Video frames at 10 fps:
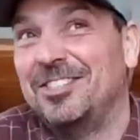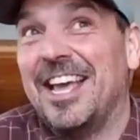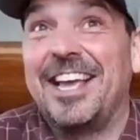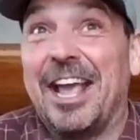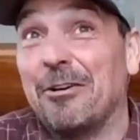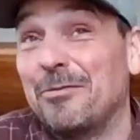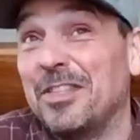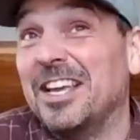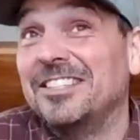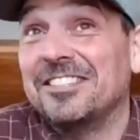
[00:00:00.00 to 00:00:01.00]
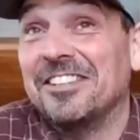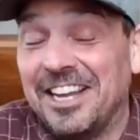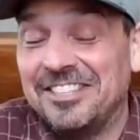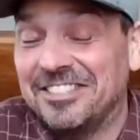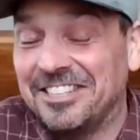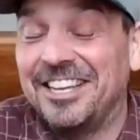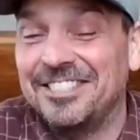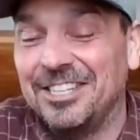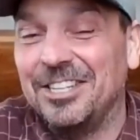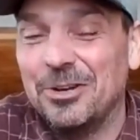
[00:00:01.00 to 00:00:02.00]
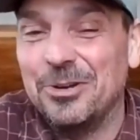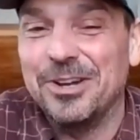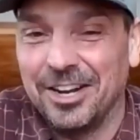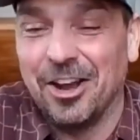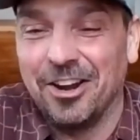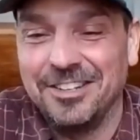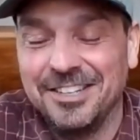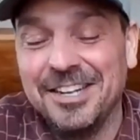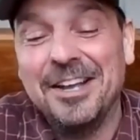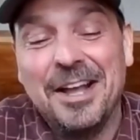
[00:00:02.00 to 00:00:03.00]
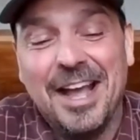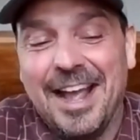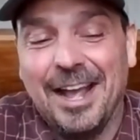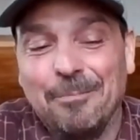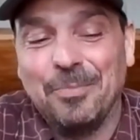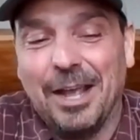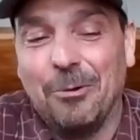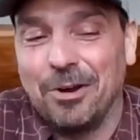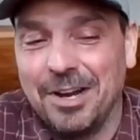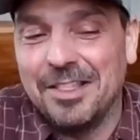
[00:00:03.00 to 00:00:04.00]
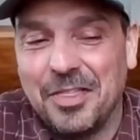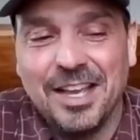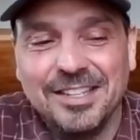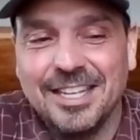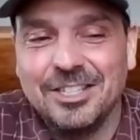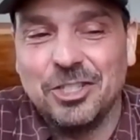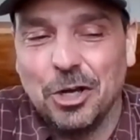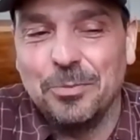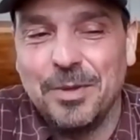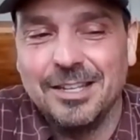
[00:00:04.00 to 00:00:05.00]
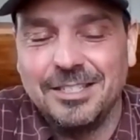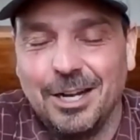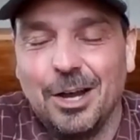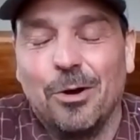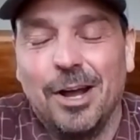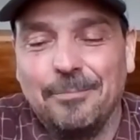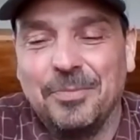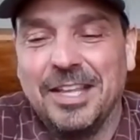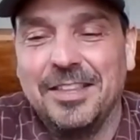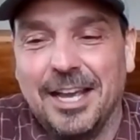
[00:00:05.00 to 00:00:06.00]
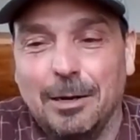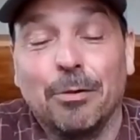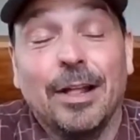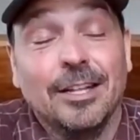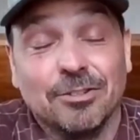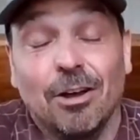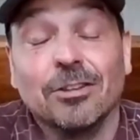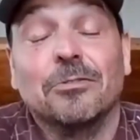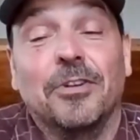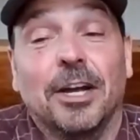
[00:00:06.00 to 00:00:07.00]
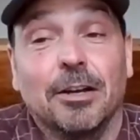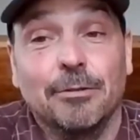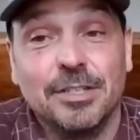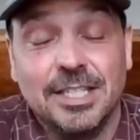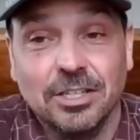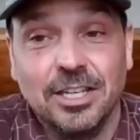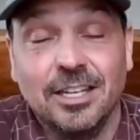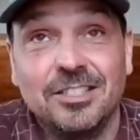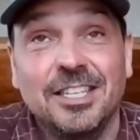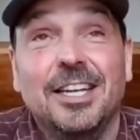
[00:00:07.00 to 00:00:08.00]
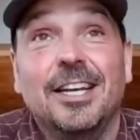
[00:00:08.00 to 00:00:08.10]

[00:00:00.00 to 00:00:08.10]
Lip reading: take care of things as nicely as you do in a garden. And one of the things that's shown me is, what, in the end, plants are also very resilient.